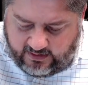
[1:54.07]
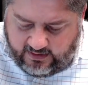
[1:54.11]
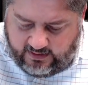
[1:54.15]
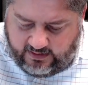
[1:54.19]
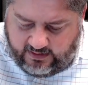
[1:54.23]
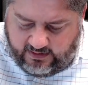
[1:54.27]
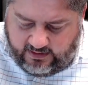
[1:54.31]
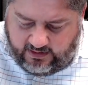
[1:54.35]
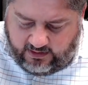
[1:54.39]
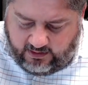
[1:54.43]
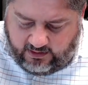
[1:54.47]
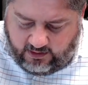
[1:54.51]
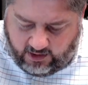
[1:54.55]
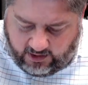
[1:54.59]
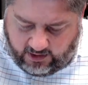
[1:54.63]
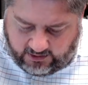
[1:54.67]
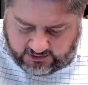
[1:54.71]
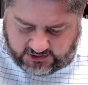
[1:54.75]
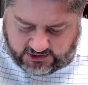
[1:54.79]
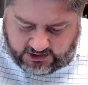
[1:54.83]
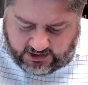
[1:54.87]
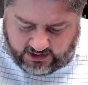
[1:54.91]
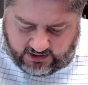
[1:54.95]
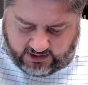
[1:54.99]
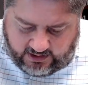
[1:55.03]
and
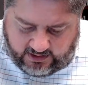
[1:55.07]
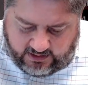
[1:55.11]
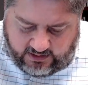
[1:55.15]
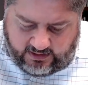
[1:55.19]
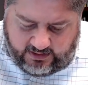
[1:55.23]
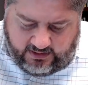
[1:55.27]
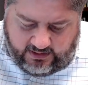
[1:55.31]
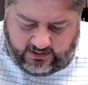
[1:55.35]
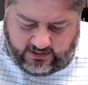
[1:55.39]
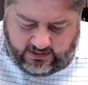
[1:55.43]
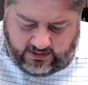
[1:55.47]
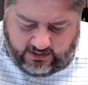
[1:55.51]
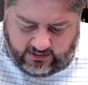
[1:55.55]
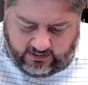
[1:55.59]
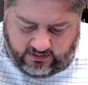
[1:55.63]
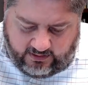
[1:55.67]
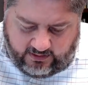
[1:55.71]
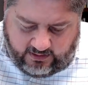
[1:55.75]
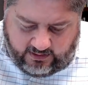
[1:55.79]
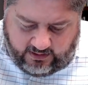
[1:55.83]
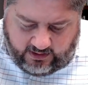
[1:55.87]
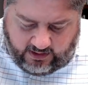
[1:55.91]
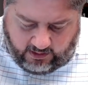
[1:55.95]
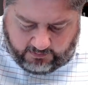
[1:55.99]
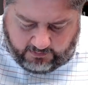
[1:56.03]
onycha
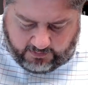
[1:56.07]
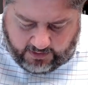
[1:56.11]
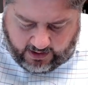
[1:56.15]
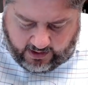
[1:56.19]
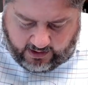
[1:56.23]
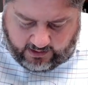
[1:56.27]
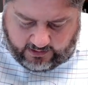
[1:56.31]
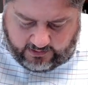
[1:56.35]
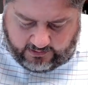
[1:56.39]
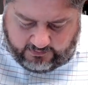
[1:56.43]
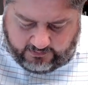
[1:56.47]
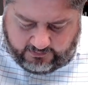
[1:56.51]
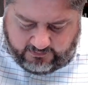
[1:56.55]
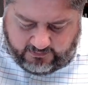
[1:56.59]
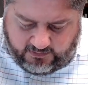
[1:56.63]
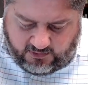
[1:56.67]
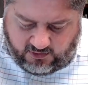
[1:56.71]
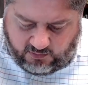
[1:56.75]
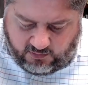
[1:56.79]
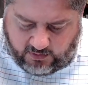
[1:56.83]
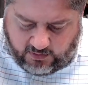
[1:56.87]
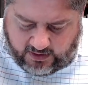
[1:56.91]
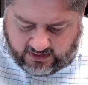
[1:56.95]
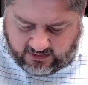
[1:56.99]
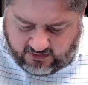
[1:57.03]
and galbanum,
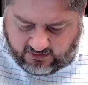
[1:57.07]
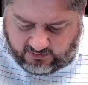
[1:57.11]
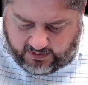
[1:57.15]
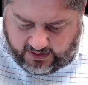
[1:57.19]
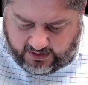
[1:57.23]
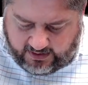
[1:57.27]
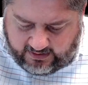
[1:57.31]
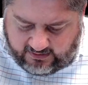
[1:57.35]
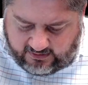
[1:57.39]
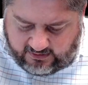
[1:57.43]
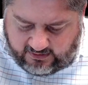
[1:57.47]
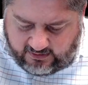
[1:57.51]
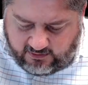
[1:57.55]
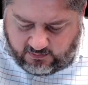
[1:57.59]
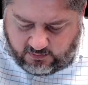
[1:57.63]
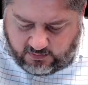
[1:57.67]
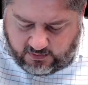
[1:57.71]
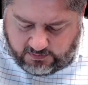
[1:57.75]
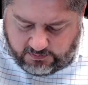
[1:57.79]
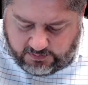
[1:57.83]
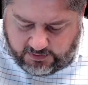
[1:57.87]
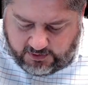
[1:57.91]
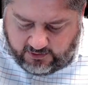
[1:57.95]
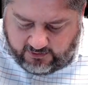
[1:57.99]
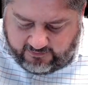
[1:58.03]
sweet spices
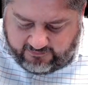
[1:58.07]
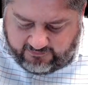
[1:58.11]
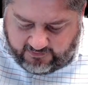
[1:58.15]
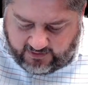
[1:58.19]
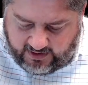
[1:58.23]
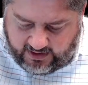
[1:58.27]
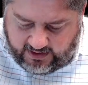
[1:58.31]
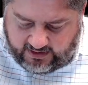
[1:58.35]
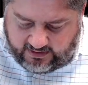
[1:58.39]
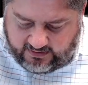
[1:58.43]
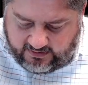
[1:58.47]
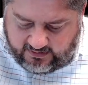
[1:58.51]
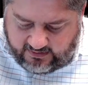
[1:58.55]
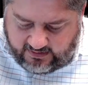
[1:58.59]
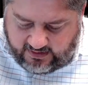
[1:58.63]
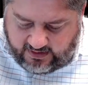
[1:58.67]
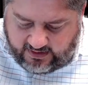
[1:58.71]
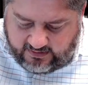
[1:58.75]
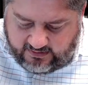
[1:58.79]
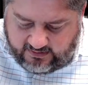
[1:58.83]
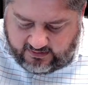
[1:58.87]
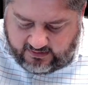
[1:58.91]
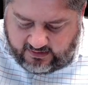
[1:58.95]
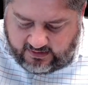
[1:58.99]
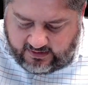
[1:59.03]
with pure
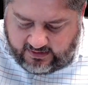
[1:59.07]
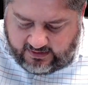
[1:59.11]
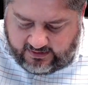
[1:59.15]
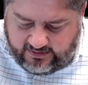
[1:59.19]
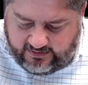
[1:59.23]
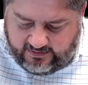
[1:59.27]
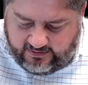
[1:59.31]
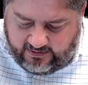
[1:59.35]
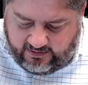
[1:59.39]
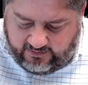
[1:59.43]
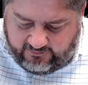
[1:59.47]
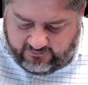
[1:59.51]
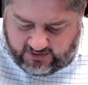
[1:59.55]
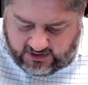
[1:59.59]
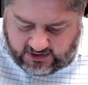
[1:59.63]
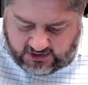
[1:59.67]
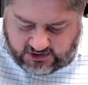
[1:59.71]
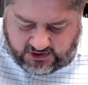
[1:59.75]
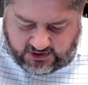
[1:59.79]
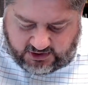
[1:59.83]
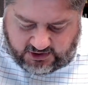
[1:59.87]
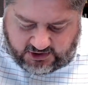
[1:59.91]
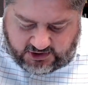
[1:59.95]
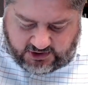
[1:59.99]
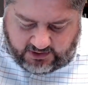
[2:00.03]
frankincense. Of each
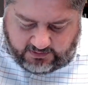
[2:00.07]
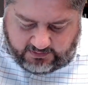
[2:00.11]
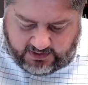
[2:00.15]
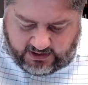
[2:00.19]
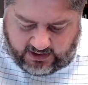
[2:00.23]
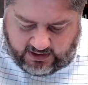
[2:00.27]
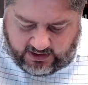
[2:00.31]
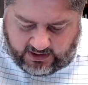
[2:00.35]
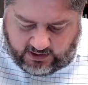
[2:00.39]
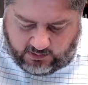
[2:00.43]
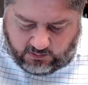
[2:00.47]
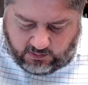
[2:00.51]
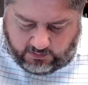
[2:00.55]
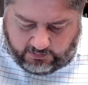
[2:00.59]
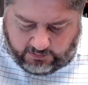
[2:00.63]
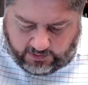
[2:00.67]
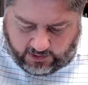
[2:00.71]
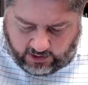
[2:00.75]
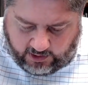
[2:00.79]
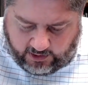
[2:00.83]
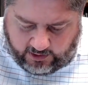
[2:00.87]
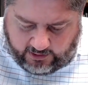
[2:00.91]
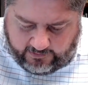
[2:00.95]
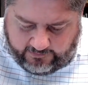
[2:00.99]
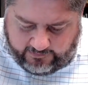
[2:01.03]
there shall be an equal
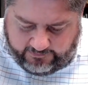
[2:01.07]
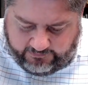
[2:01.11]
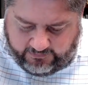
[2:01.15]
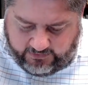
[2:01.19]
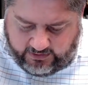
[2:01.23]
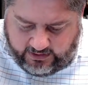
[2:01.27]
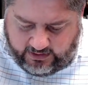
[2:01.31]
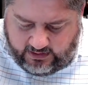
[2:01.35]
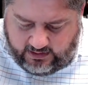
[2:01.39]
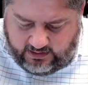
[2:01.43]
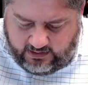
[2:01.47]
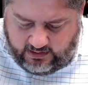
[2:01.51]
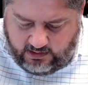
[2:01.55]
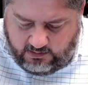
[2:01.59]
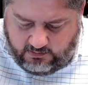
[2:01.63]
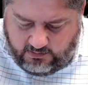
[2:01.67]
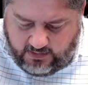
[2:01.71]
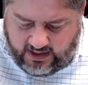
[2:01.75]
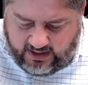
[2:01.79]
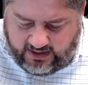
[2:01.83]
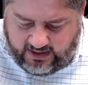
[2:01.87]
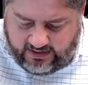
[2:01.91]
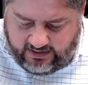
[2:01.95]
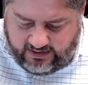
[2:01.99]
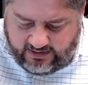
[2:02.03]
part. And
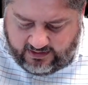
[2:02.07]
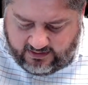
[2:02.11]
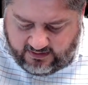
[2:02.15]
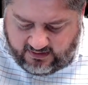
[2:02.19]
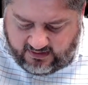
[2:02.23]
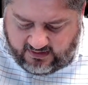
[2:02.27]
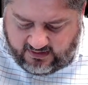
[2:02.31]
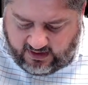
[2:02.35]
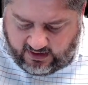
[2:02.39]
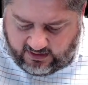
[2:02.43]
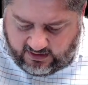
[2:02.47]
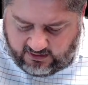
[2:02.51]
make an incense